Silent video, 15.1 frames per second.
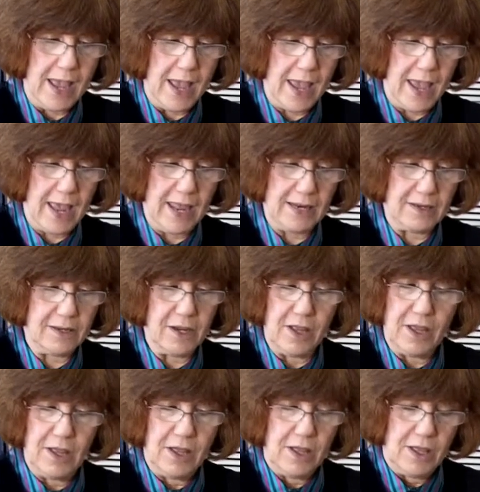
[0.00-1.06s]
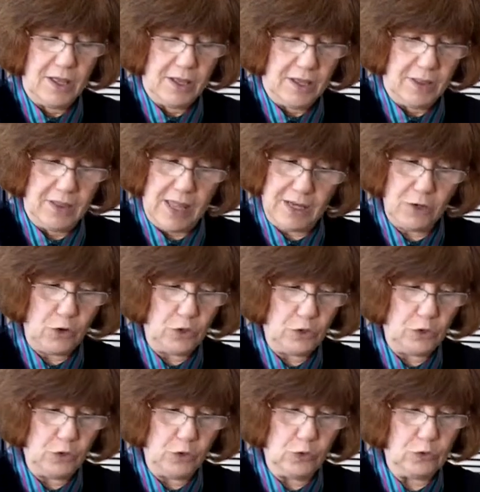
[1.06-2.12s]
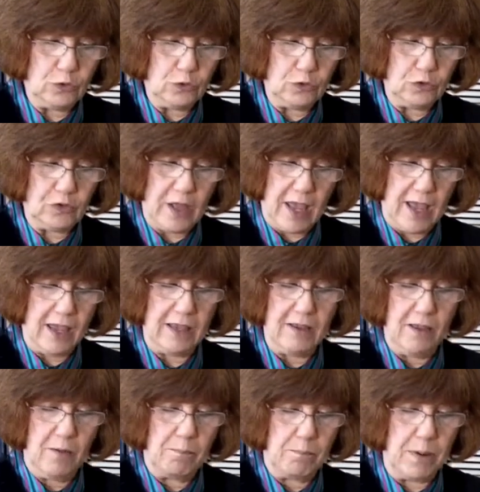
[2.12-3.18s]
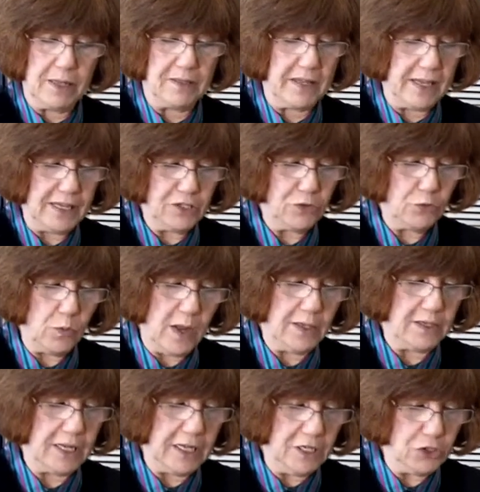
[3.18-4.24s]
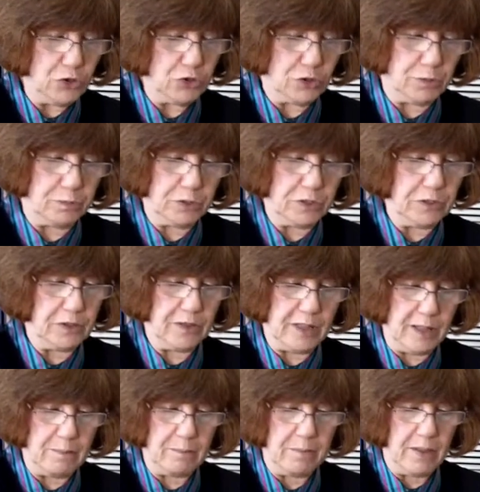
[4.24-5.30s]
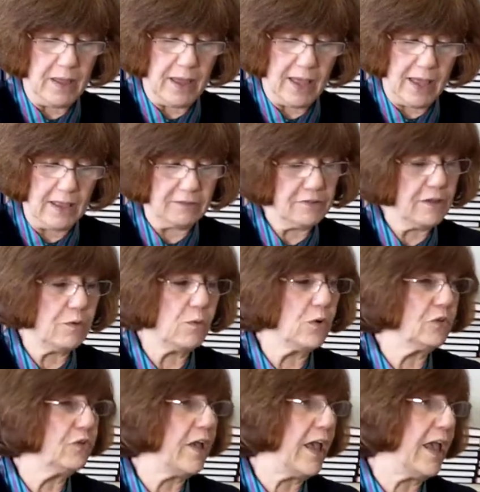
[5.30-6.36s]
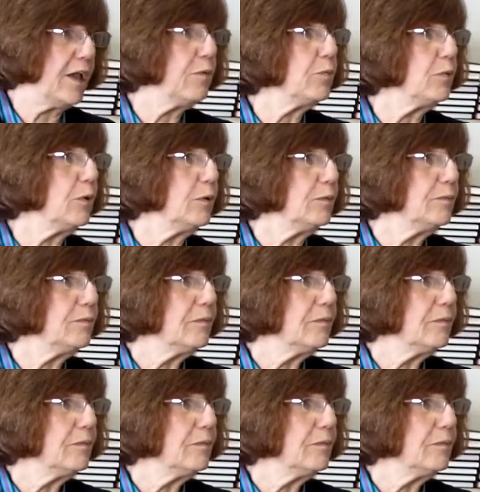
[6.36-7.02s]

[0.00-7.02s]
And then continues to say, but each one interpreted them as he was able.